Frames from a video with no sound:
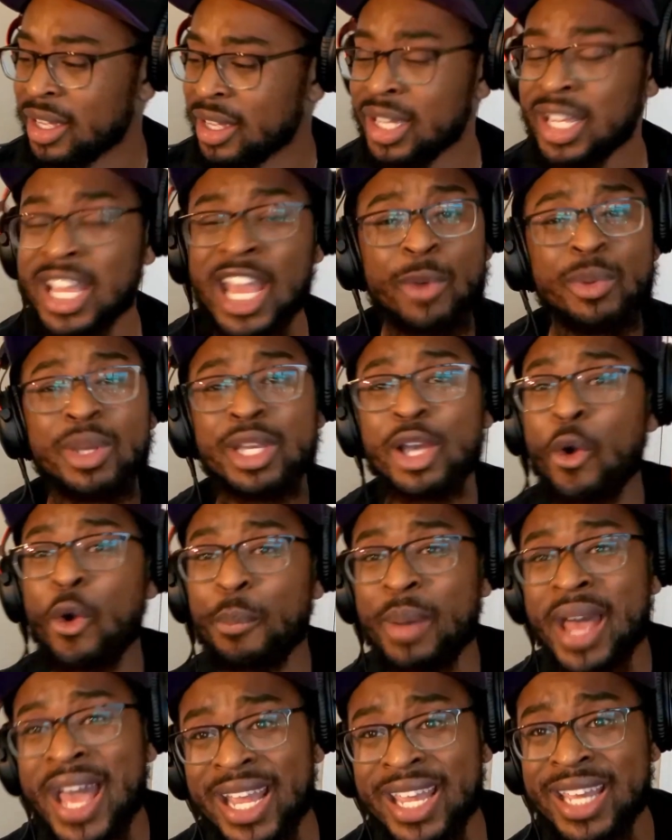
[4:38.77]
Can we go
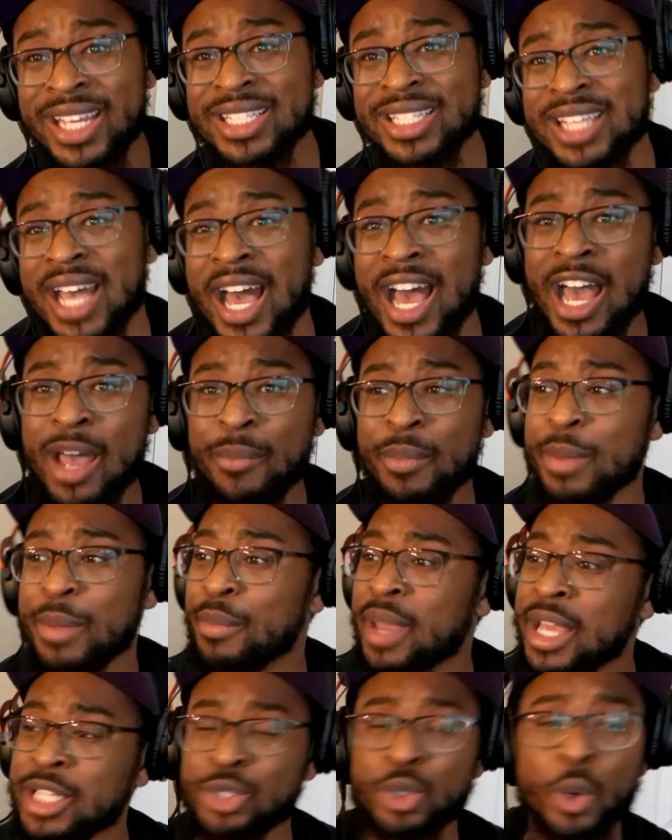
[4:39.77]
back in time and
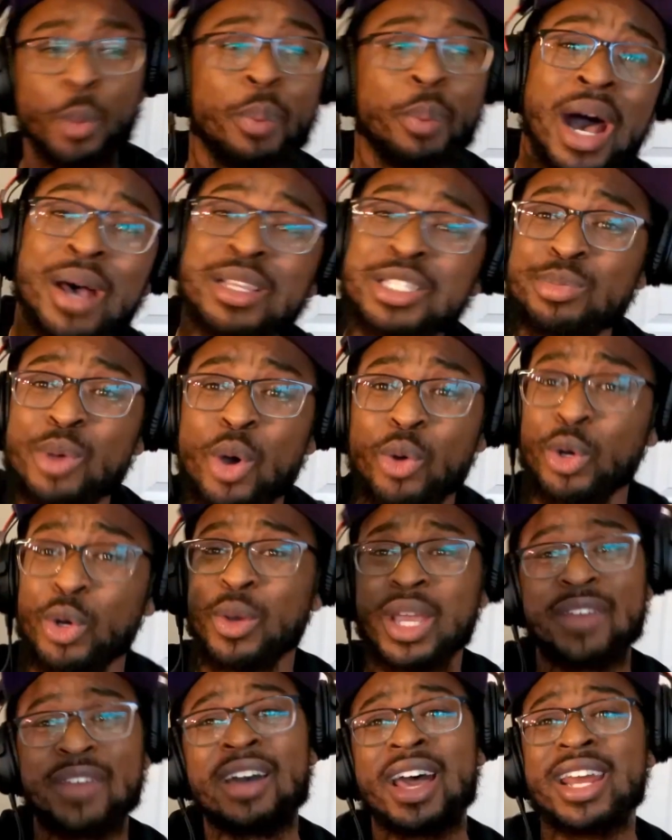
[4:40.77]
make sure Pop Smoke don't
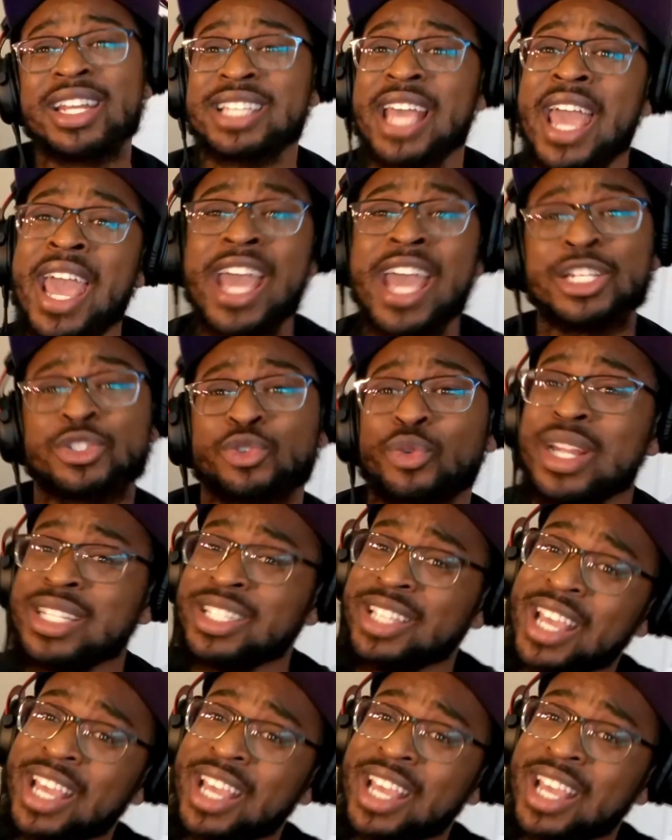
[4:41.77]
give out his address